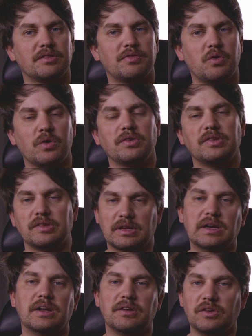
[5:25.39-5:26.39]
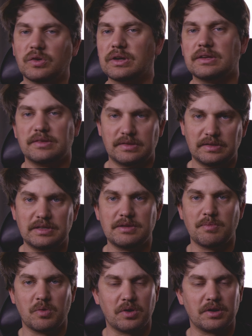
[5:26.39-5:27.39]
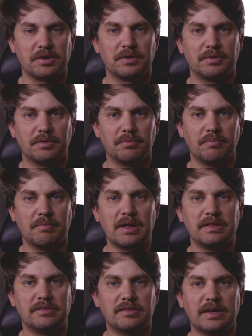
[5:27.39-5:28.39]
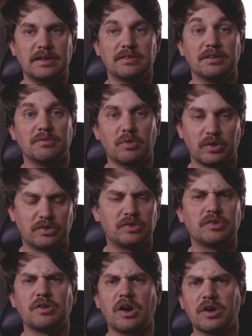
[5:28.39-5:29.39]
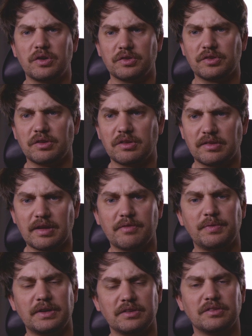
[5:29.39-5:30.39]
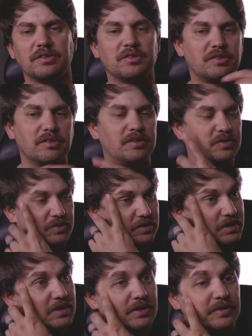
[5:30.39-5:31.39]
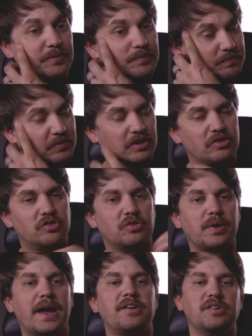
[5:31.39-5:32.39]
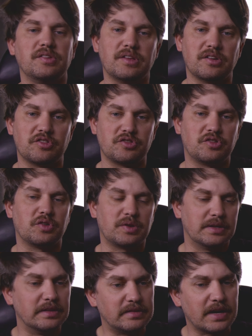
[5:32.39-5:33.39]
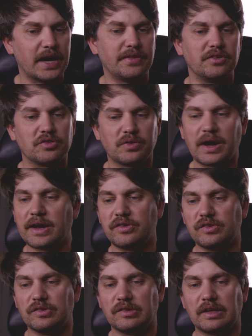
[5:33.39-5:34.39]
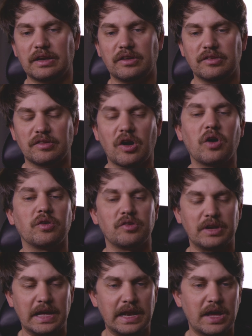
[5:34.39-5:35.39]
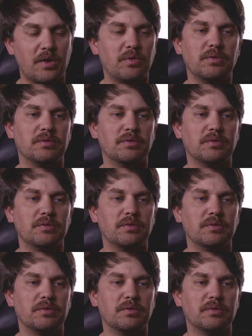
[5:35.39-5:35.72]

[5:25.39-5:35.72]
Of course you're gonna see more mud stains and more scars and stuff, because there's scratches and there's dirt inside the scratches that it's harder to get out.